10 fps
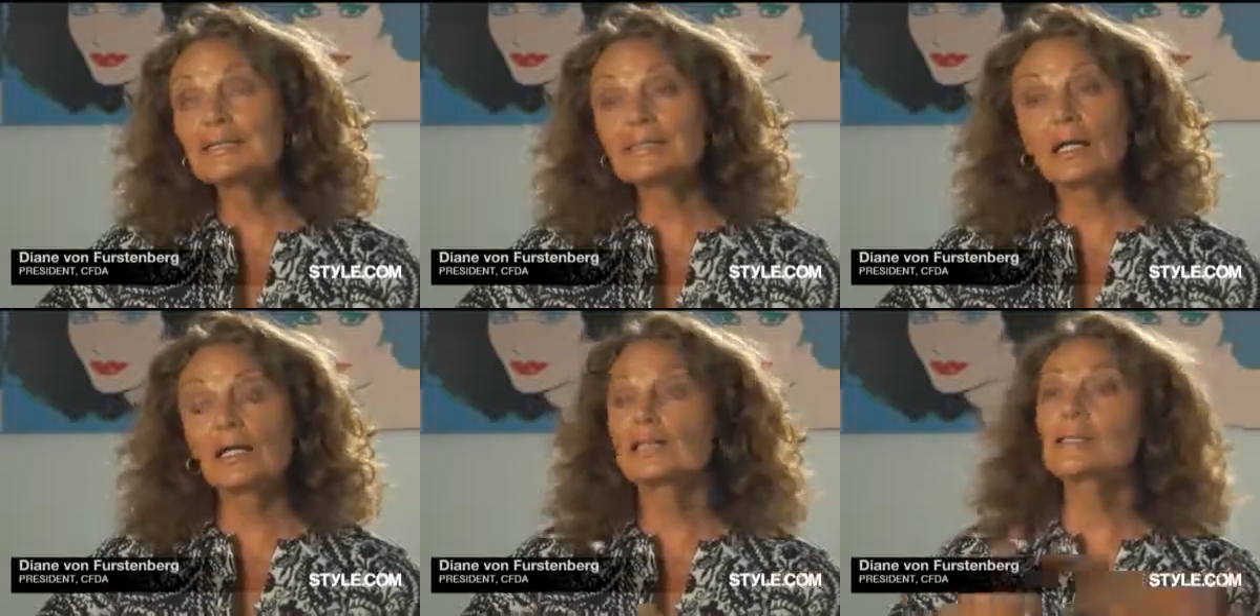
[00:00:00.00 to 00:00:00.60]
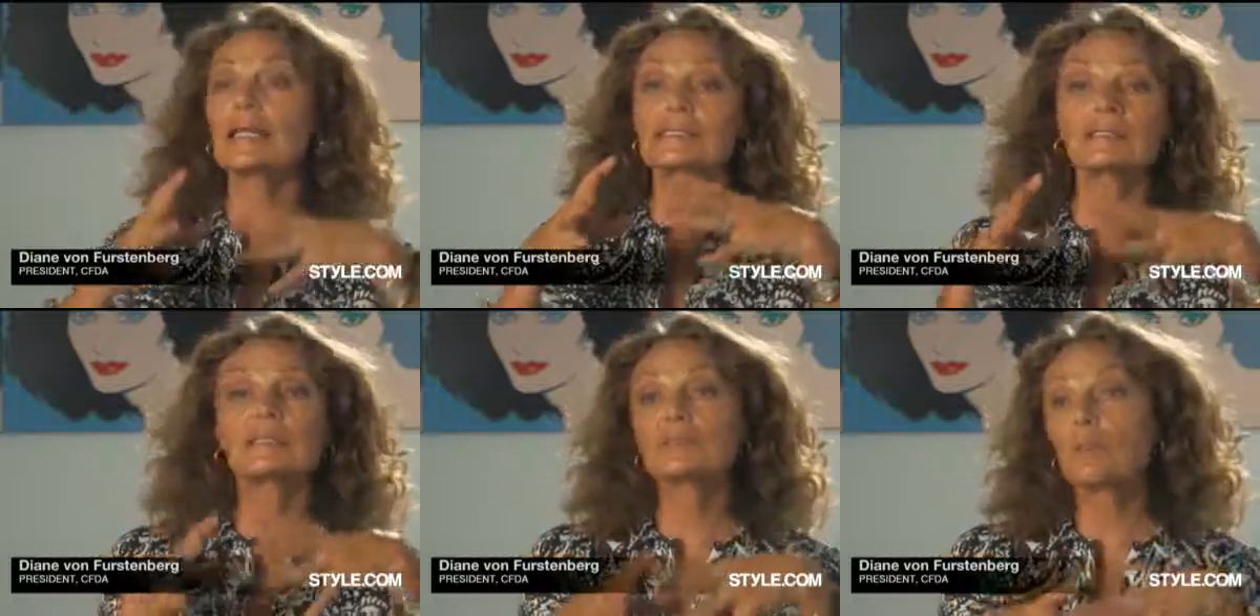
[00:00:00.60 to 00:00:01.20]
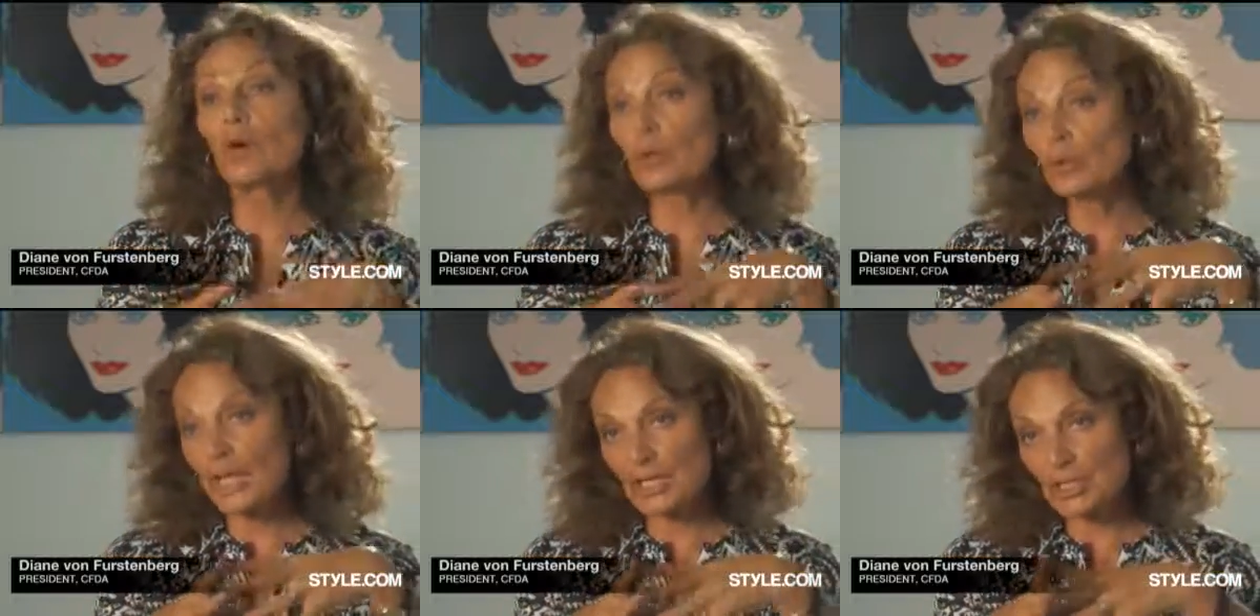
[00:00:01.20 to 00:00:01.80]
It started as a small
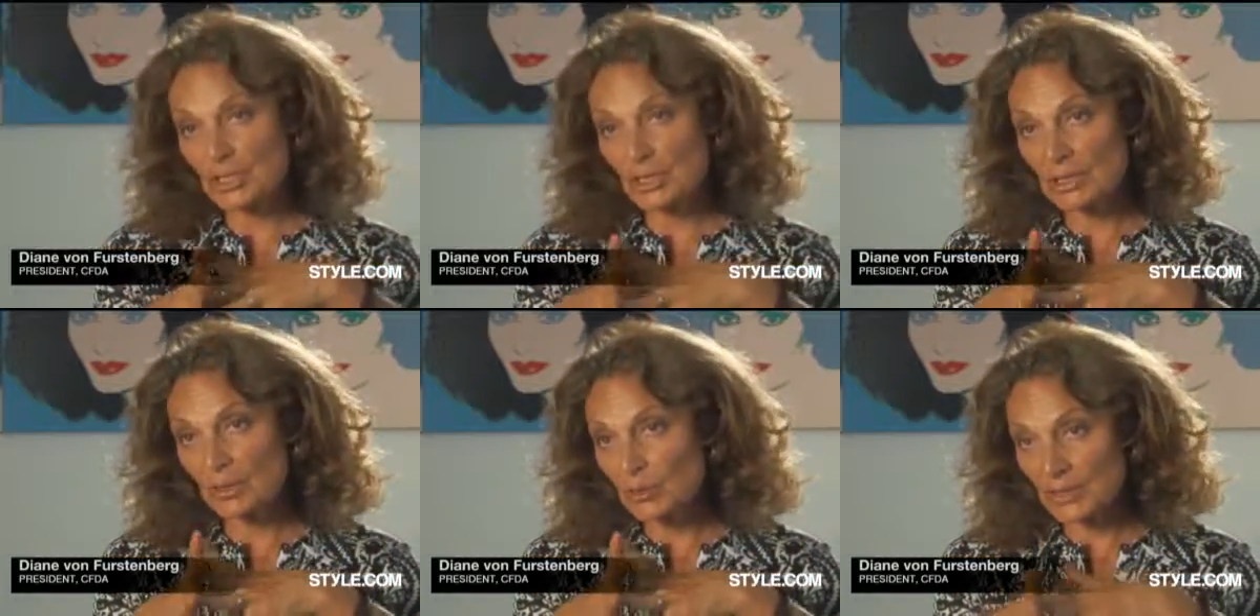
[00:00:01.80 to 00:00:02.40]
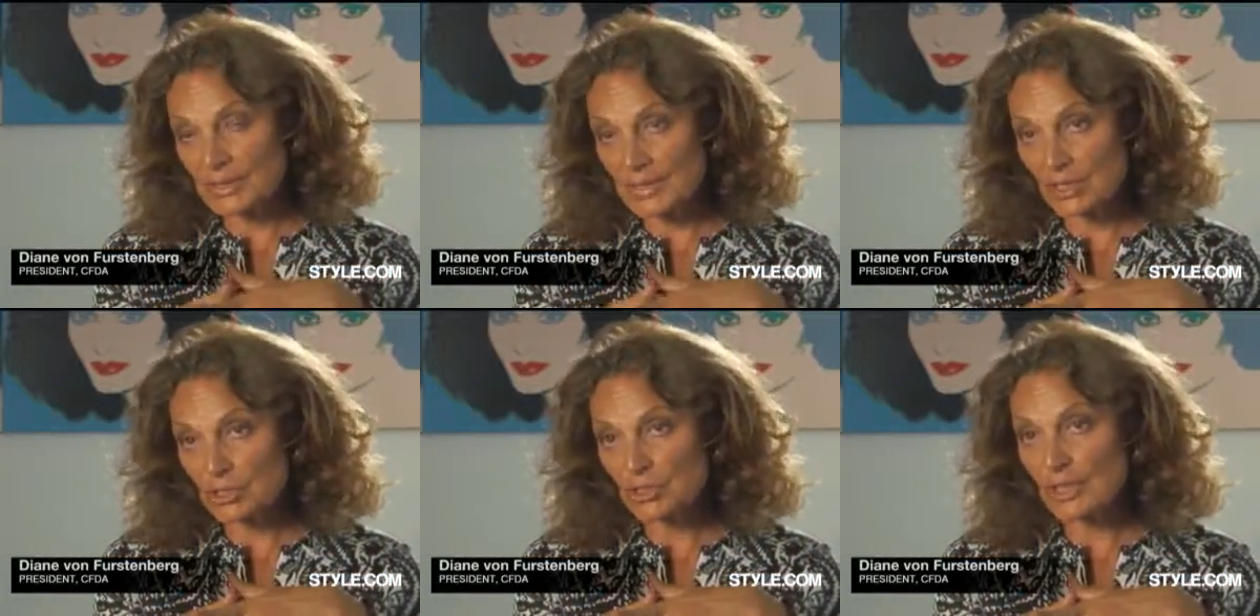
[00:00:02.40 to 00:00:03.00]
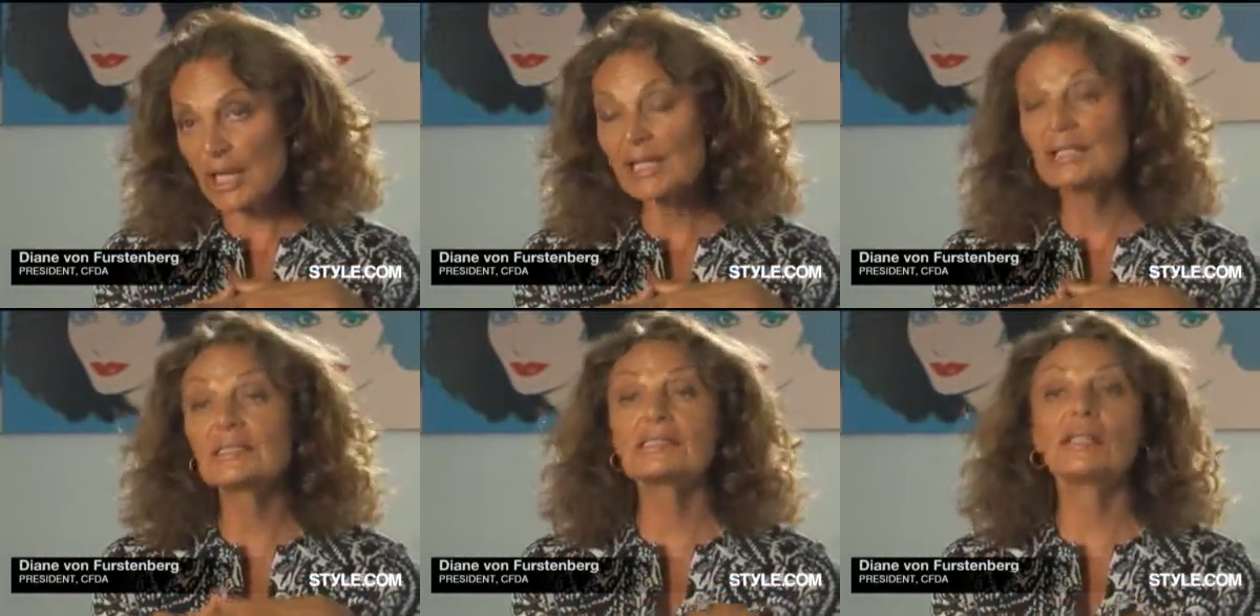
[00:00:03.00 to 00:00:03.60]
national organization and it
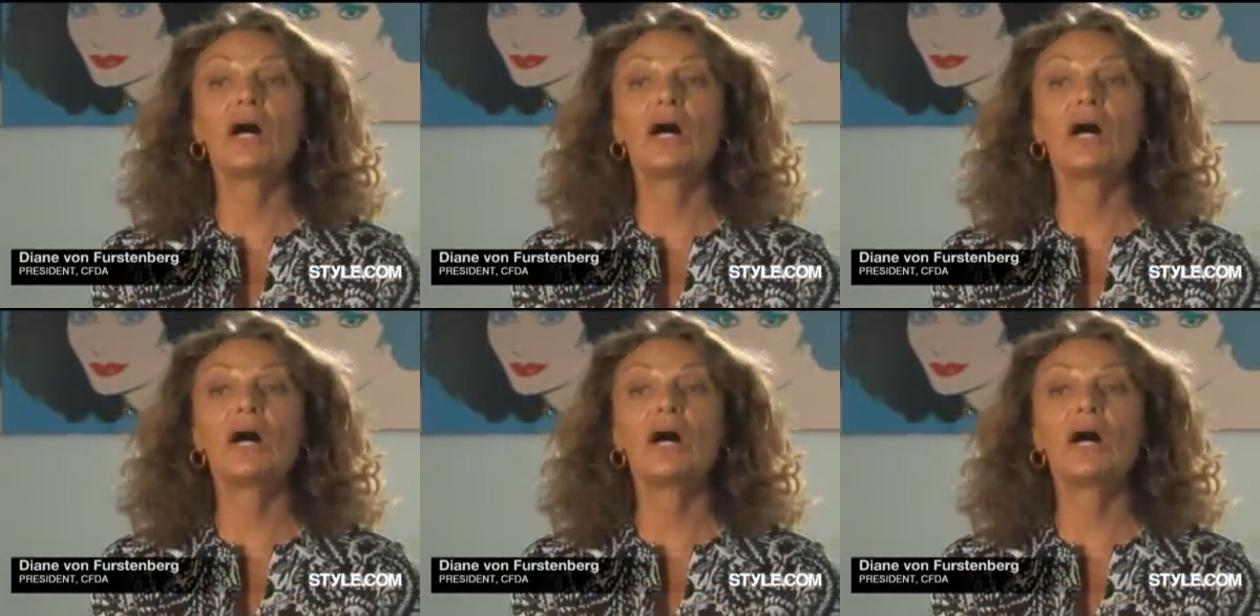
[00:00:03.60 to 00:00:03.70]
is